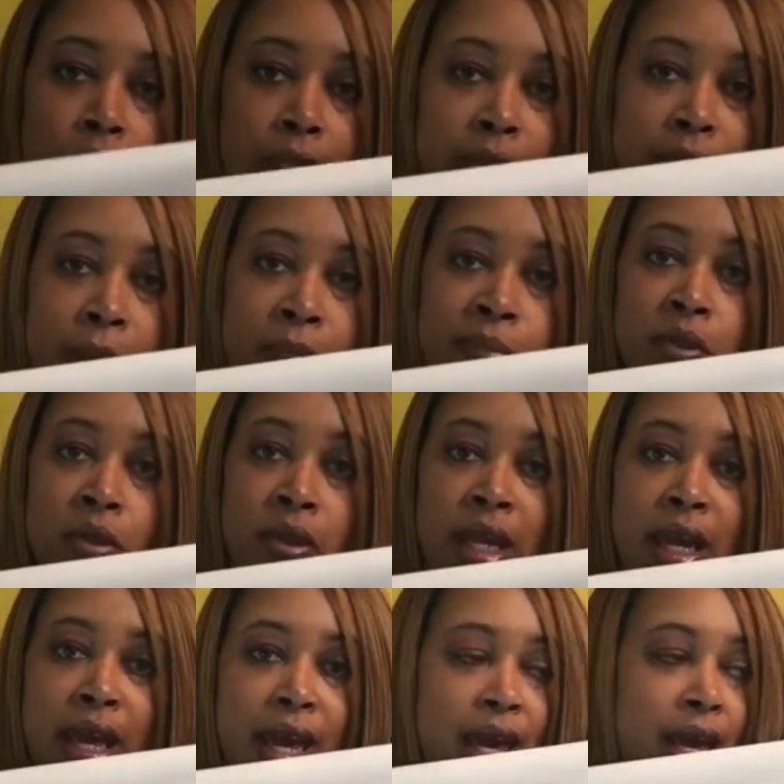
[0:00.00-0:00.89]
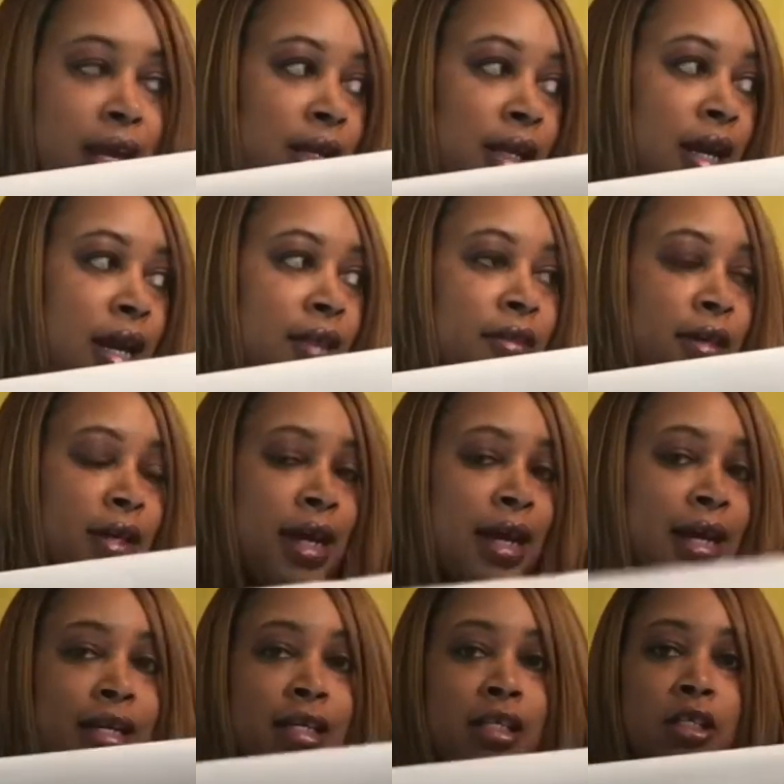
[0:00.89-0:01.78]
clamps on the end and then
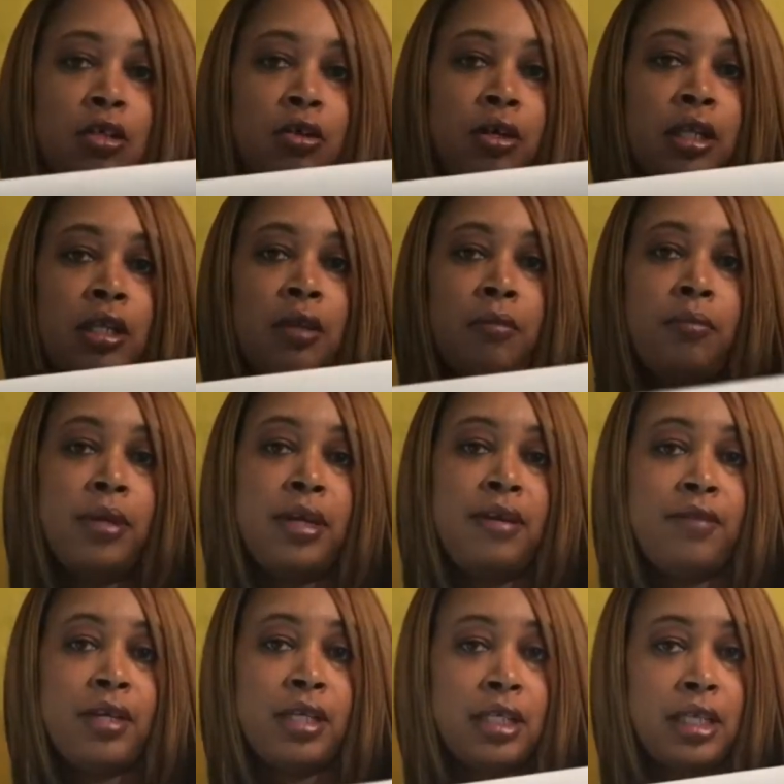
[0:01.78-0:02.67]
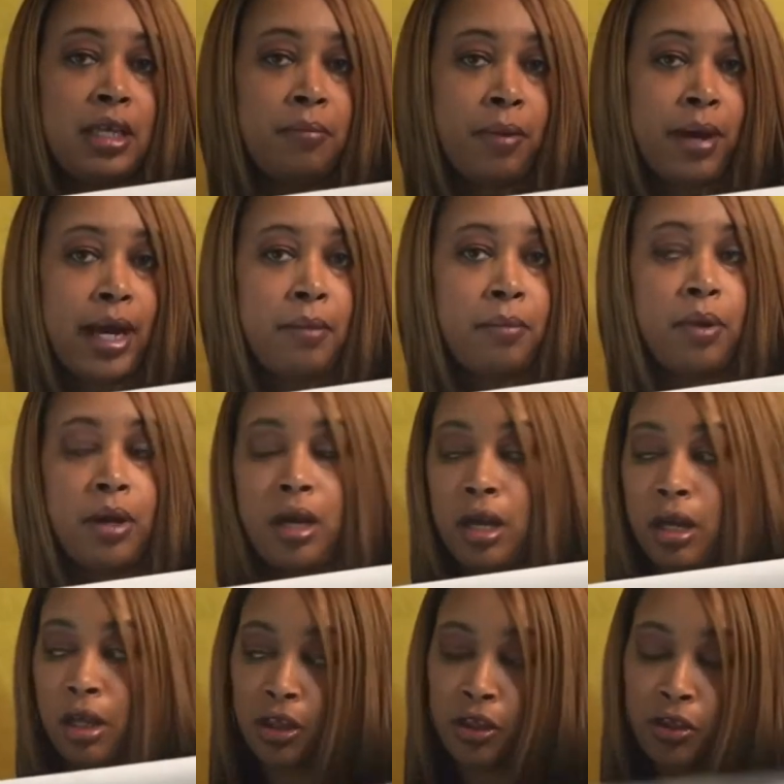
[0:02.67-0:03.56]
I inserted the PVC pipe
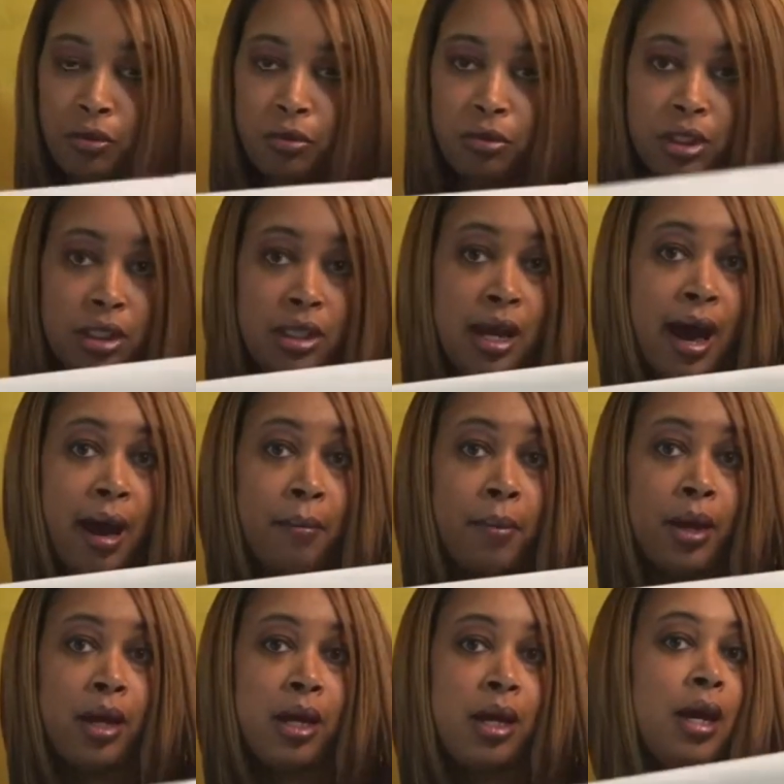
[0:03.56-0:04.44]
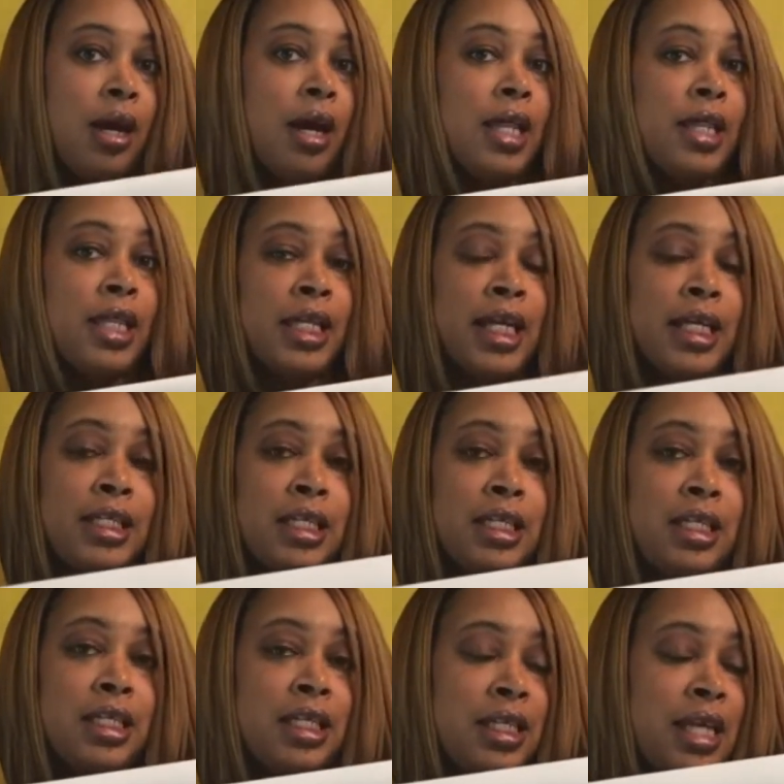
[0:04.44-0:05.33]
through the top. And then I
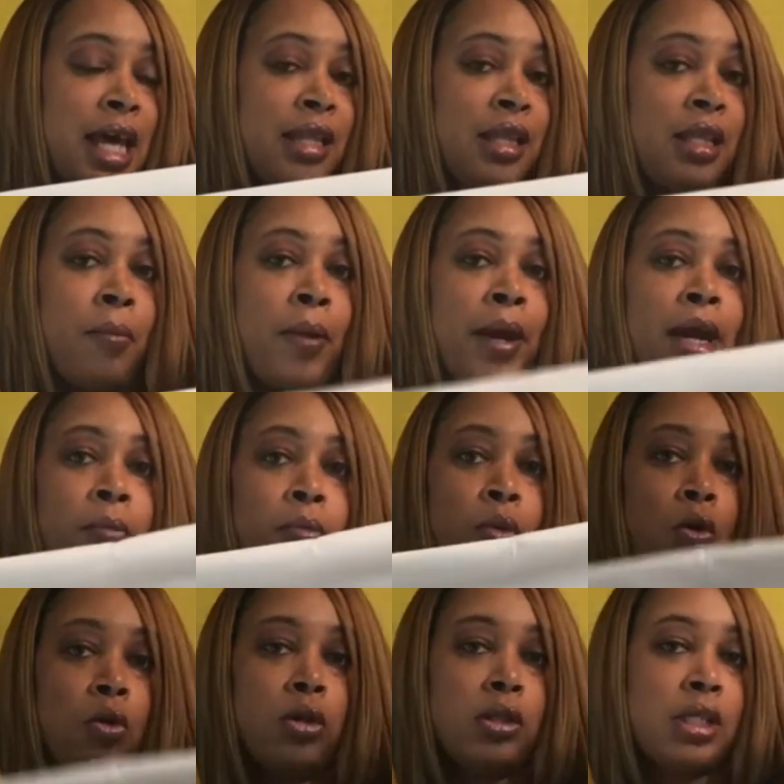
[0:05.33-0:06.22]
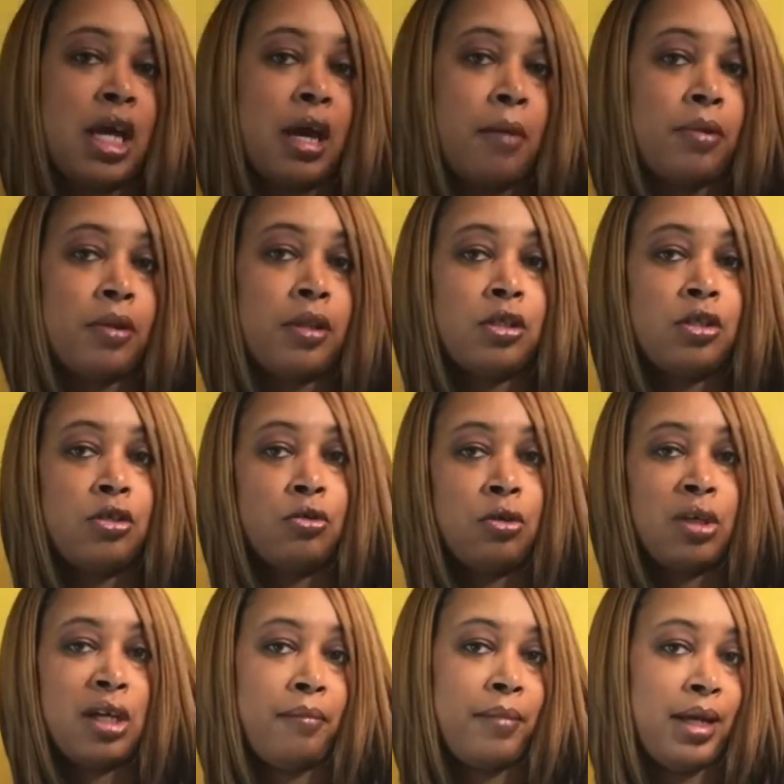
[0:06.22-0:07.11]
just set the pipe on top of the
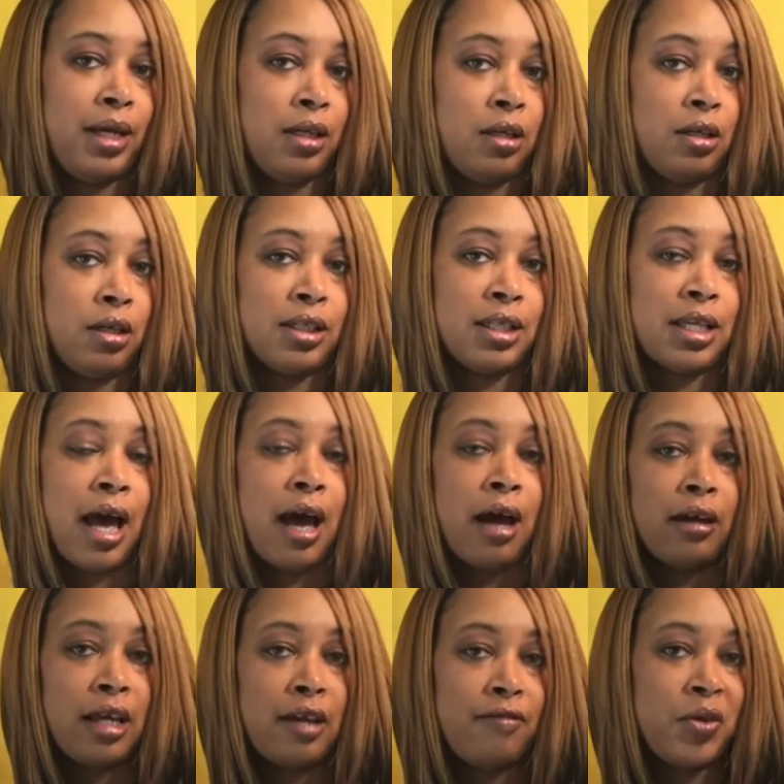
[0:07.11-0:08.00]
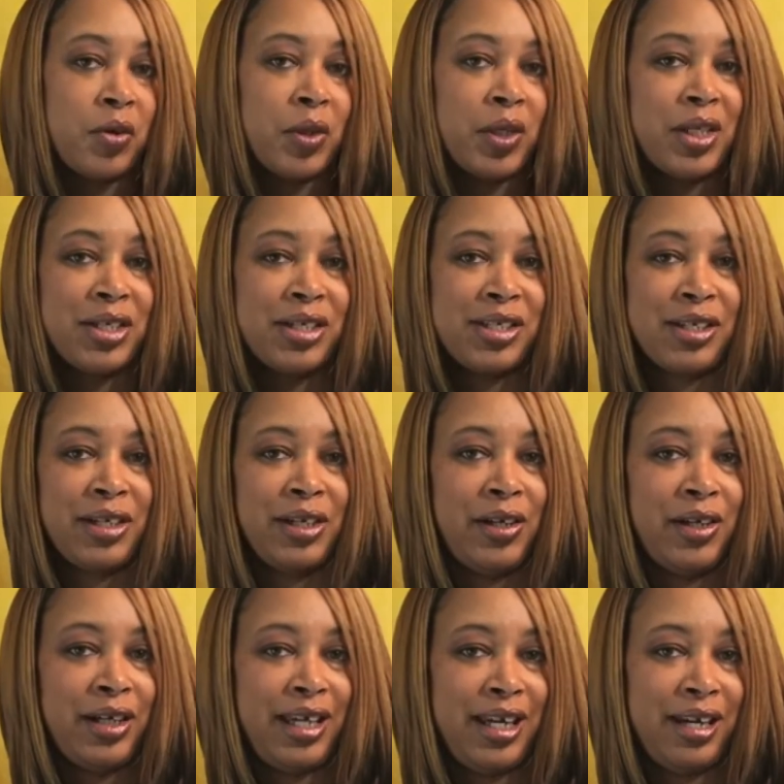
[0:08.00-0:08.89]
two command hooks. I'll give you a closer
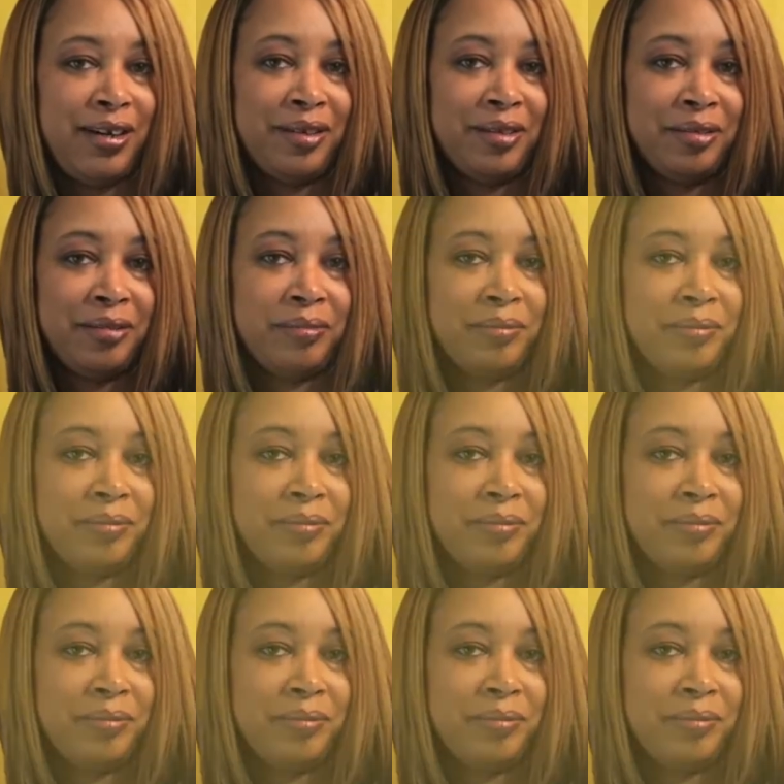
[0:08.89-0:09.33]
look here. I'm